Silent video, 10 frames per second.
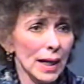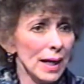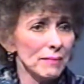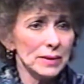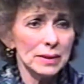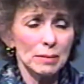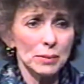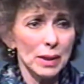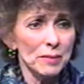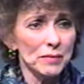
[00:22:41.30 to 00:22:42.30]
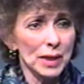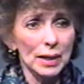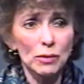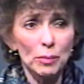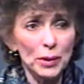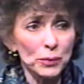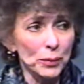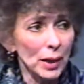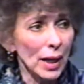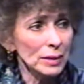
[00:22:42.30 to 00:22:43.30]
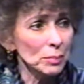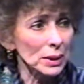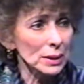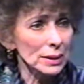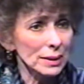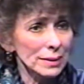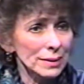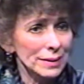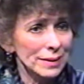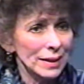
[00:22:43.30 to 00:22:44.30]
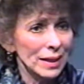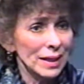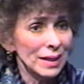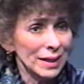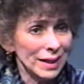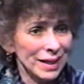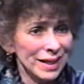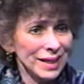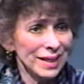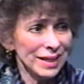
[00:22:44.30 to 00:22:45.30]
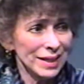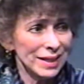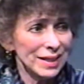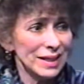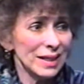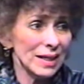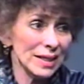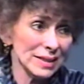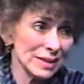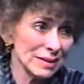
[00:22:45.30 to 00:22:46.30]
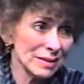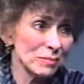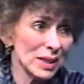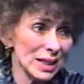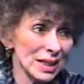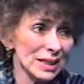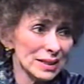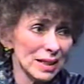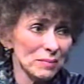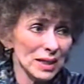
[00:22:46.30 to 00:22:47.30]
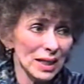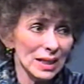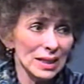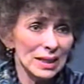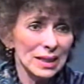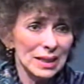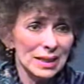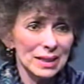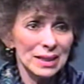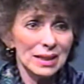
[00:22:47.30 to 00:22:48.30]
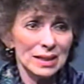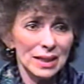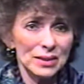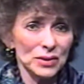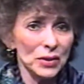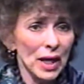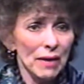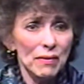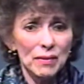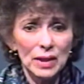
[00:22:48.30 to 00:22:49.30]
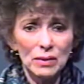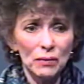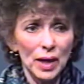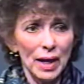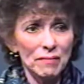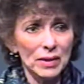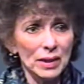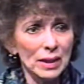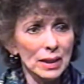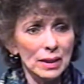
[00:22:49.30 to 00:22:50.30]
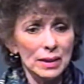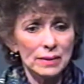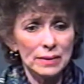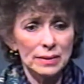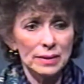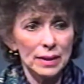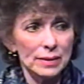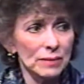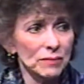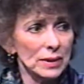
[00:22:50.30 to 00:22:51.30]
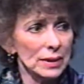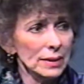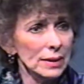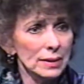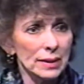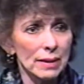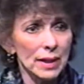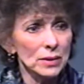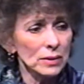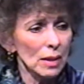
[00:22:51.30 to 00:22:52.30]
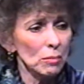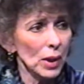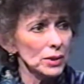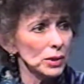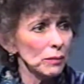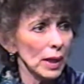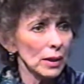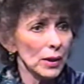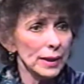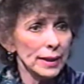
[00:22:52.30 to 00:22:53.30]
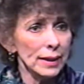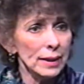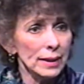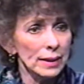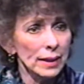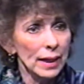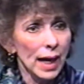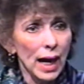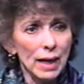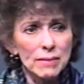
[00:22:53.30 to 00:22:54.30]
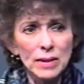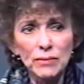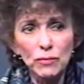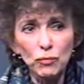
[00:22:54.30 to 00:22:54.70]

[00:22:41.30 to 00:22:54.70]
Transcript: I have a terrible time. Every, I don't know about you in hospitals. Oh yes. Ah, uh, uh, Beni, same thing. Yes. Ugh, they do, and they don't have any uh, sense of decency. They just come barging right on in. I think they're